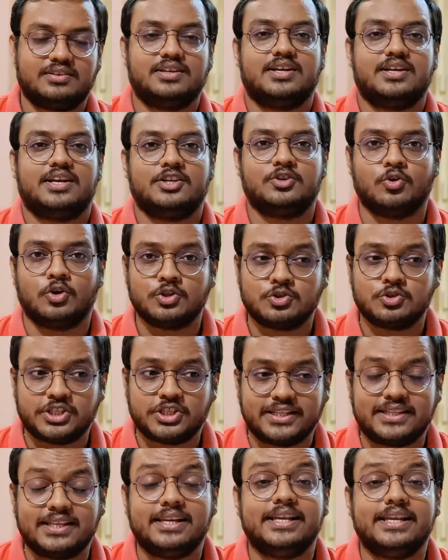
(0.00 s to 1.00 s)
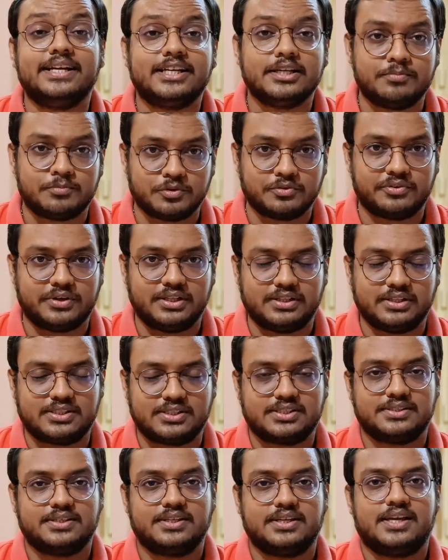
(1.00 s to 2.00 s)
You also check their LinkedIn
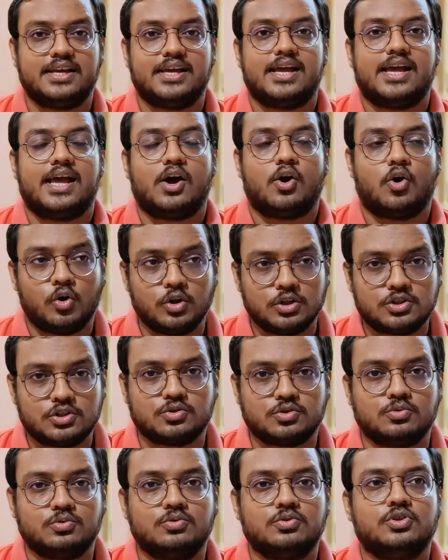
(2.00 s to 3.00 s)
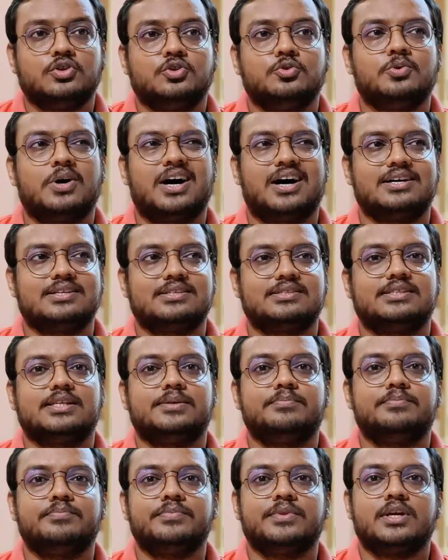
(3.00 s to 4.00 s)
profiles. Also, you ask
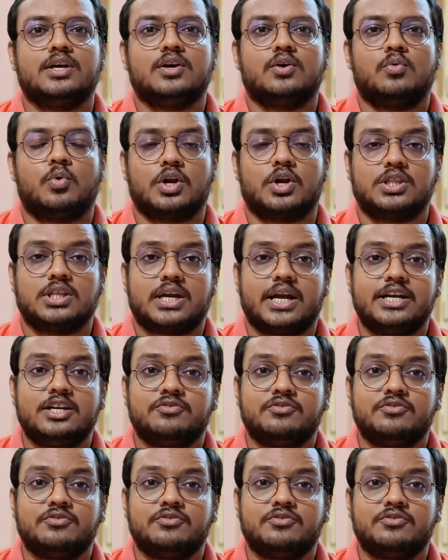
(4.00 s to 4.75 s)
them what are the kind of